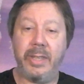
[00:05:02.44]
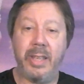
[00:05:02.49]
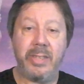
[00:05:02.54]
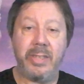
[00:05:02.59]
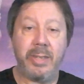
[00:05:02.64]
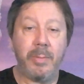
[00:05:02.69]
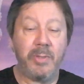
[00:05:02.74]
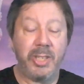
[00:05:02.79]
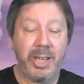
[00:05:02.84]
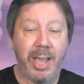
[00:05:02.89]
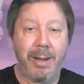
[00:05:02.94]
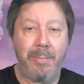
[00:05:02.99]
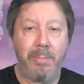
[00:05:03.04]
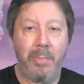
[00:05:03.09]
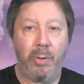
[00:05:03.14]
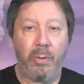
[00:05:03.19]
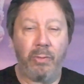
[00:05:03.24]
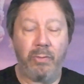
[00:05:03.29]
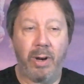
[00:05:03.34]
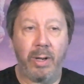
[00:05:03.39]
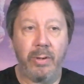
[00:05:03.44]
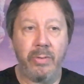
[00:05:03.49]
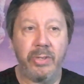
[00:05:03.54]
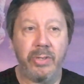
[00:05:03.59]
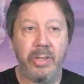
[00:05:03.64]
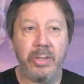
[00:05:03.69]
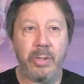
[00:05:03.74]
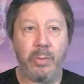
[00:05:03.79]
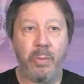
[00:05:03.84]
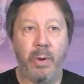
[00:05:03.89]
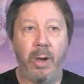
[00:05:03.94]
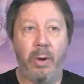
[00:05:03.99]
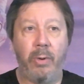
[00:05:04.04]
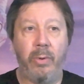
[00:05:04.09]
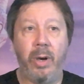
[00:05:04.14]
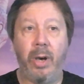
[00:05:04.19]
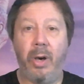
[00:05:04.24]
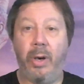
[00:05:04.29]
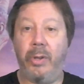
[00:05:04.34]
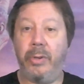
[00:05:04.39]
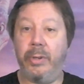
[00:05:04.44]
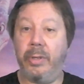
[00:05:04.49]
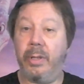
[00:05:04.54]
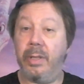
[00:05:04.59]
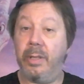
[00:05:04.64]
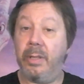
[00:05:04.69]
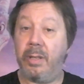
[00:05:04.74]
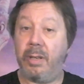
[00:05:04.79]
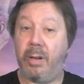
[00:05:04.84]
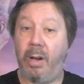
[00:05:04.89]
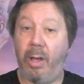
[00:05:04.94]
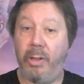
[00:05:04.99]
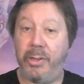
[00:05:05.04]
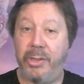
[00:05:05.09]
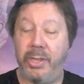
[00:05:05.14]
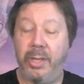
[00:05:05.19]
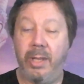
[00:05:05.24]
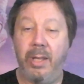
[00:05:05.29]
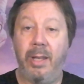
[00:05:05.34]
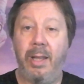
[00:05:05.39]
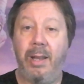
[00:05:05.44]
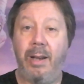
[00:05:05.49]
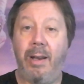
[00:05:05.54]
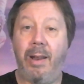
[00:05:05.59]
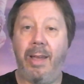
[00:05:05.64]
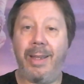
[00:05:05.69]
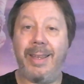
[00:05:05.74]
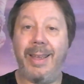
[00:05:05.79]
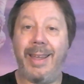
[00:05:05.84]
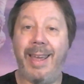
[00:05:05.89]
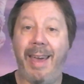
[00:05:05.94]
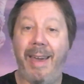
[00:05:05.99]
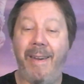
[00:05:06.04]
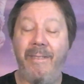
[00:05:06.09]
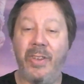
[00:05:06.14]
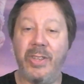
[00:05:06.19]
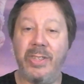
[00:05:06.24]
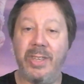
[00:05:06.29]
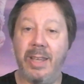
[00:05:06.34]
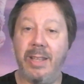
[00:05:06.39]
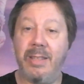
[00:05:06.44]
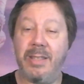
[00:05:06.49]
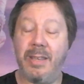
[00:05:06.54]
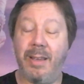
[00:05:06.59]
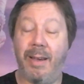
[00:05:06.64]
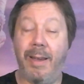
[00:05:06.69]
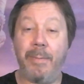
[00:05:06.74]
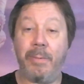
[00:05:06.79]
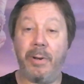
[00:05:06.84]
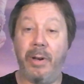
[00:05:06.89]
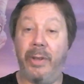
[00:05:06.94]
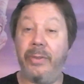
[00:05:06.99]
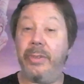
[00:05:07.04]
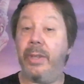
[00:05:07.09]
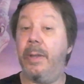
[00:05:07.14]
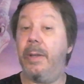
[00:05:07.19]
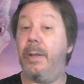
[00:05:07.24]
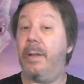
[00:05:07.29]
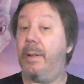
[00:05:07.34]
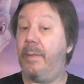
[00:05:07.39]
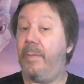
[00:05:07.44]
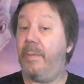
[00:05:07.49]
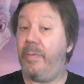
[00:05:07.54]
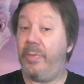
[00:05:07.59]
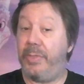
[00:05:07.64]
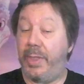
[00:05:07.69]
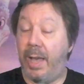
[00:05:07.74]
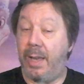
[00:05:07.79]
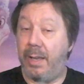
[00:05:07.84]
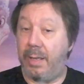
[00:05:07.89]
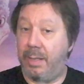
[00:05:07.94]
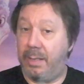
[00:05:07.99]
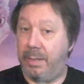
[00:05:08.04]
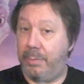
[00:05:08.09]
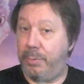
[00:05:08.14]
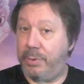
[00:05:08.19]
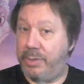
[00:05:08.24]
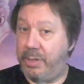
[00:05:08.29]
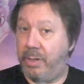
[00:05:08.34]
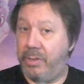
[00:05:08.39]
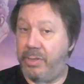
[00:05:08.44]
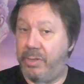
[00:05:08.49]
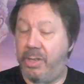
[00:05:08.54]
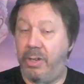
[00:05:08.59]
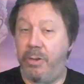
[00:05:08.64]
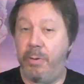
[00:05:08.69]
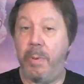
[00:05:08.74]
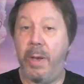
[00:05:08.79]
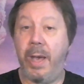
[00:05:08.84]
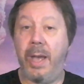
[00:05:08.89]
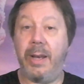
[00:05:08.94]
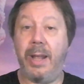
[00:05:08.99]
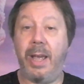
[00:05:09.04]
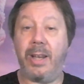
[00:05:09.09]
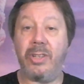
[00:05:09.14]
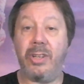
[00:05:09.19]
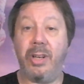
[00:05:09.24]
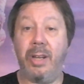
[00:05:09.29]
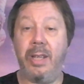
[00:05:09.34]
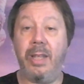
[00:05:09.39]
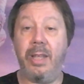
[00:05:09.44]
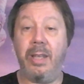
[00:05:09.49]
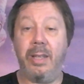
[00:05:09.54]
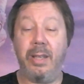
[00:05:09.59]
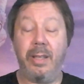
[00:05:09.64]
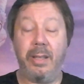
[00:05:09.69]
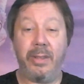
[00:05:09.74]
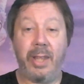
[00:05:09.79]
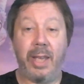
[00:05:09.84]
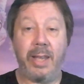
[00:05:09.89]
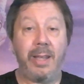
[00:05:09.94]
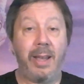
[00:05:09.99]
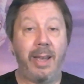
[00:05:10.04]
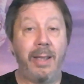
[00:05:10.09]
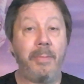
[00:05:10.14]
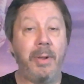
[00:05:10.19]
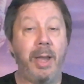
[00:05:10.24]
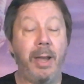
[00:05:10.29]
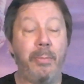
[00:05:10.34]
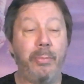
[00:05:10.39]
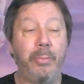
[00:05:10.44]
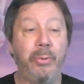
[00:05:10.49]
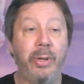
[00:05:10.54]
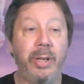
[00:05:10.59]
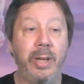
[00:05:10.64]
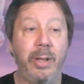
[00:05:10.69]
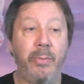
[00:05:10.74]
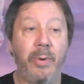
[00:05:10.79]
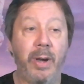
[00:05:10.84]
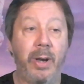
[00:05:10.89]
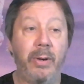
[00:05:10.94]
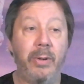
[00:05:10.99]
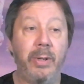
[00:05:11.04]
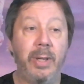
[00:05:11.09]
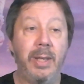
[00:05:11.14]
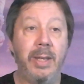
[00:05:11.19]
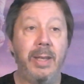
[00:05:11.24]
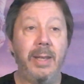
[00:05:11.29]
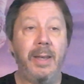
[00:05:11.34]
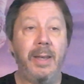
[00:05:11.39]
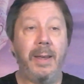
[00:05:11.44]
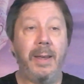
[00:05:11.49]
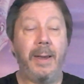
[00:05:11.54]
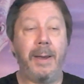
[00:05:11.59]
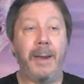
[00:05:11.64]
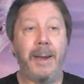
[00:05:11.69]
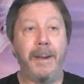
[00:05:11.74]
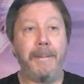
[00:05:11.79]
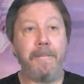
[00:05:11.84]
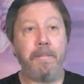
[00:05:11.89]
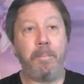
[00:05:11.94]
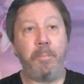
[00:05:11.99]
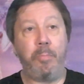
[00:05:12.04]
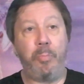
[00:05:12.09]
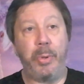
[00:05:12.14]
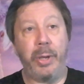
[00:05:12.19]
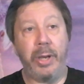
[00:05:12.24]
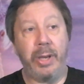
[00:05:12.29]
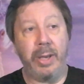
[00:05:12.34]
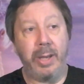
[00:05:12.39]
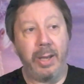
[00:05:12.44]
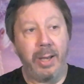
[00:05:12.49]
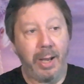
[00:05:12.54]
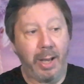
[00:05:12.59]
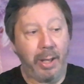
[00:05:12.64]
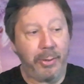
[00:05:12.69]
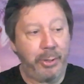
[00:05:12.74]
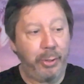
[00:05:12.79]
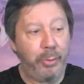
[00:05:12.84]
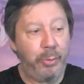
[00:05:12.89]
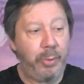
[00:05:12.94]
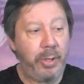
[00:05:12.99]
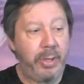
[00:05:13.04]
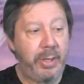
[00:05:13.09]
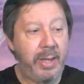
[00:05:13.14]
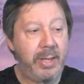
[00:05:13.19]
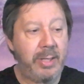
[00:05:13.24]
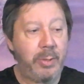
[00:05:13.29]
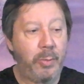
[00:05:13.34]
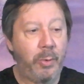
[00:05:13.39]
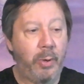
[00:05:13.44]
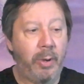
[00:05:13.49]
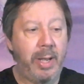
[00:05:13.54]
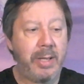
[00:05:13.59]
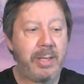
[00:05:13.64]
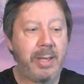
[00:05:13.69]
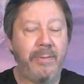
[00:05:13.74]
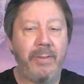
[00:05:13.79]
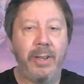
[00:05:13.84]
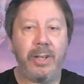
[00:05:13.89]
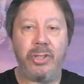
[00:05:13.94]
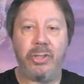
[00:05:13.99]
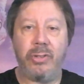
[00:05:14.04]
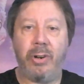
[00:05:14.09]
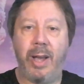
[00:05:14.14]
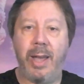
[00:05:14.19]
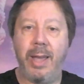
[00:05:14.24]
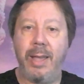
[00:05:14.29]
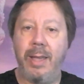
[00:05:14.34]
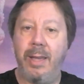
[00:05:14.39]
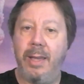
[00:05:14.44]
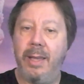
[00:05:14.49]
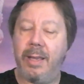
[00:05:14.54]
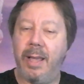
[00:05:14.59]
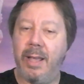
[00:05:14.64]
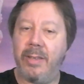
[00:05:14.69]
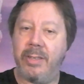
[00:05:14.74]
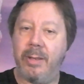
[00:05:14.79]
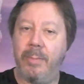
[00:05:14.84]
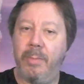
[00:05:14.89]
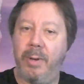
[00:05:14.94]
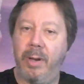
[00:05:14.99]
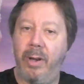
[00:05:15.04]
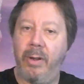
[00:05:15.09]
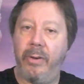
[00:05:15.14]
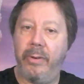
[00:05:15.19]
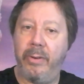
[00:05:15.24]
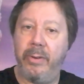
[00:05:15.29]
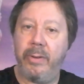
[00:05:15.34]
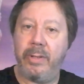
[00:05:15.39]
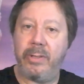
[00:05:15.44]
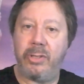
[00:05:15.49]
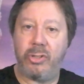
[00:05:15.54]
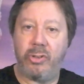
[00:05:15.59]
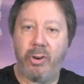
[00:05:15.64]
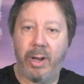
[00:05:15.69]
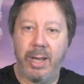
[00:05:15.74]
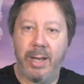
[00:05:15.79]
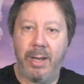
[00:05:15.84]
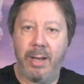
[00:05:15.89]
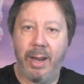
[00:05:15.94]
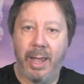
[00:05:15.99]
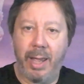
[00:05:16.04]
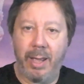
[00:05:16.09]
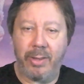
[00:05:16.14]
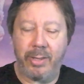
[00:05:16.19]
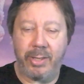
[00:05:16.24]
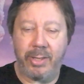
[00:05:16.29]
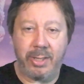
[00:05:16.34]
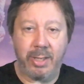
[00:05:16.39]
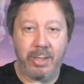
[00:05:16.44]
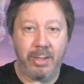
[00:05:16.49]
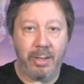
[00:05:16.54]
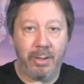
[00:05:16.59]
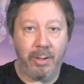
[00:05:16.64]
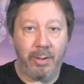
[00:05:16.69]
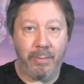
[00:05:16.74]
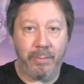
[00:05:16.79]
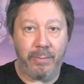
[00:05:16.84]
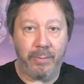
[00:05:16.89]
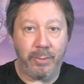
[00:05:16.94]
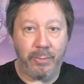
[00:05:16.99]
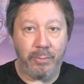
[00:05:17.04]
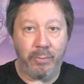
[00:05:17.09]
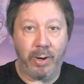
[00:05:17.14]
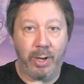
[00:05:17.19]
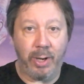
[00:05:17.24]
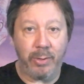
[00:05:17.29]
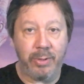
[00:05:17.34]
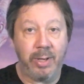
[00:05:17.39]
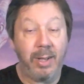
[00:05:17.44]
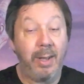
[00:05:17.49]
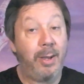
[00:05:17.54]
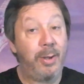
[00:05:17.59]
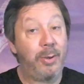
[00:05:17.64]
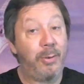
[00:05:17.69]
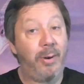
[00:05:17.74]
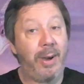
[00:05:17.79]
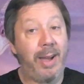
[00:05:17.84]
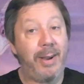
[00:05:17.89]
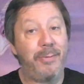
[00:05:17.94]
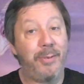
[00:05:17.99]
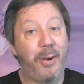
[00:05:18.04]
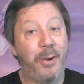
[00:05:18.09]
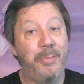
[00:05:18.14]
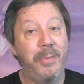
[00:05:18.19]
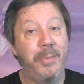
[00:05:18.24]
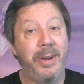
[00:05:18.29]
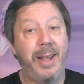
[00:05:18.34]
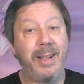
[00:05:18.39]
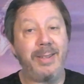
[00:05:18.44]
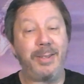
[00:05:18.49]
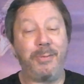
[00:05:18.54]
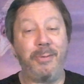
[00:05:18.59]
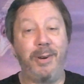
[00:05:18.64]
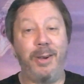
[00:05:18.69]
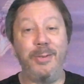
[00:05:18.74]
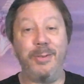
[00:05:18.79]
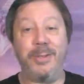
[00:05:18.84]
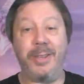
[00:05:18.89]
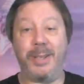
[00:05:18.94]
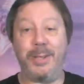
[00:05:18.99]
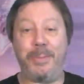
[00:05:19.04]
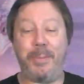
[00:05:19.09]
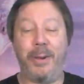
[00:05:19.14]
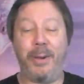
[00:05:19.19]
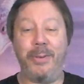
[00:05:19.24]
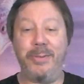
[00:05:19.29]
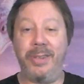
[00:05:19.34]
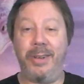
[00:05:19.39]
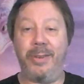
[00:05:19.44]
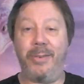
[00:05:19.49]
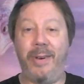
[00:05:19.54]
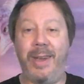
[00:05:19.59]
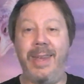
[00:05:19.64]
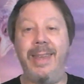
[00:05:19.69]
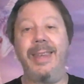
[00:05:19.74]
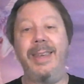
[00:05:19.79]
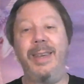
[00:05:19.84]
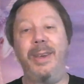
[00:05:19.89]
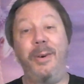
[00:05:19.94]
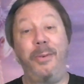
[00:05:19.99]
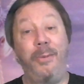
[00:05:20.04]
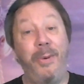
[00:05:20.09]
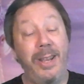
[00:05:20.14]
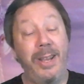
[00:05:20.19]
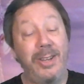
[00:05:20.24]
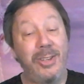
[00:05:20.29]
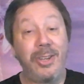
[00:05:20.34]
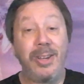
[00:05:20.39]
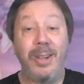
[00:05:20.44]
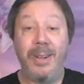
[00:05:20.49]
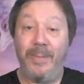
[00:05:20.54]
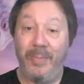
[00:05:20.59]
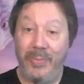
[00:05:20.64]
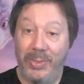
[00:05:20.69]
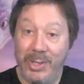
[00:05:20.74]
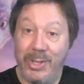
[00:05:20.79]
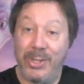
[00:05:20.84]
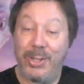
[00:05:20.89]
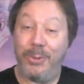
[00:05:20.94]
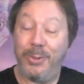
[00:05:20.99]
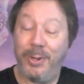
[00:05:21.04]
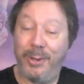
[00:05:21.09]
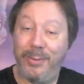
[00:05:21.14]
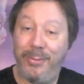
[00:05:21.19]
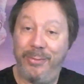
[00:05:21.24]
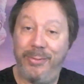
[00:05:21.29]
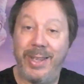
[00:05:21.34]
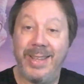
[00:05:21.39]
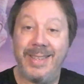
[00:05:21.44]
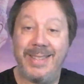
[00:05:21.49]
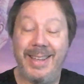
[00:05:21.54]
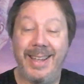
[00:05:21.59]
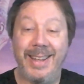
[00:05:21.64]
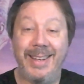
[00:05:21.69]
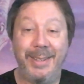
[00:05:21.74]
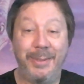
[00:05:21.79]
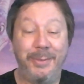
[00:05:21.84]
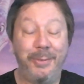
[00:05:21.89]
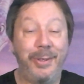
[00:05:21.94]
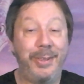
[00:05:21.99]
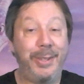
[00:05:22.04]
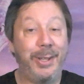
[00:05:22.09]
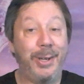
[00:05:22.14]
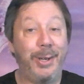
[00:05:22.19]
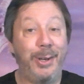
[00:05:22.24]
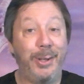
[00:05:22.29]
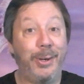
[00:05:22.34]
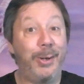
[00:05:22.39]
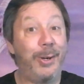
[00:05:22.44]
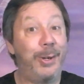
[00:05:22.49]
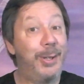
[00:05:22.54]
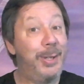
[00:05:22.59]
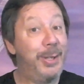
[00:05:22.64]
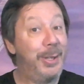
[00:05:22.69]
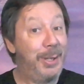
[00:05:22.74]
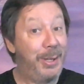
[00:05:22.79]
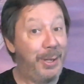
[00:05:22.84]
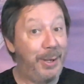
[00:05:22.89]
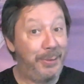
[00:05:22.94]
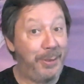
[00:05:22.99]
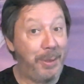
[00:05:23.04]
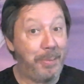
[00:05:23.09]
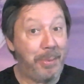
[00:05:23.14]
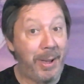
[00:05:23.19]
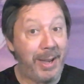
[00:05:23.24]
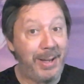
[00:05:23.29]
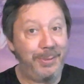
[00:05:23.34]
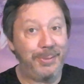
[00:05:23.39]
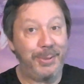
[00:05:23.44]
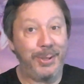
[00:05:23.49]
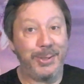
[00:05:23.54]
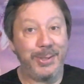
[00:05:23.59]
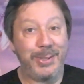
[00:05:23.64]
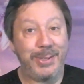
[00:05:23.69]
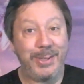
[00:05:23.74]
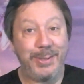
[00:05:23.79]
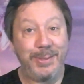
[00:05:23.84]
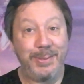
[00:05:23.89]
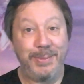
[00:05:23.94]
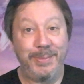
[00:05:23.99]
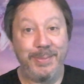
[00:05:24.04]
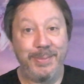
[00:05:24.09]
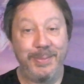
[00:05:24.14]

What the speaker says: did some 10mm roads as well on cloth, like a canvasy type cloth. That was not too bad actually. They came out pretty well. But I thought with this, well, let's give it a try, get some long straight lengths of road, quite Romanesque roads, I suppose, in a way, which sort of fits in with the lore of the Bane Wars.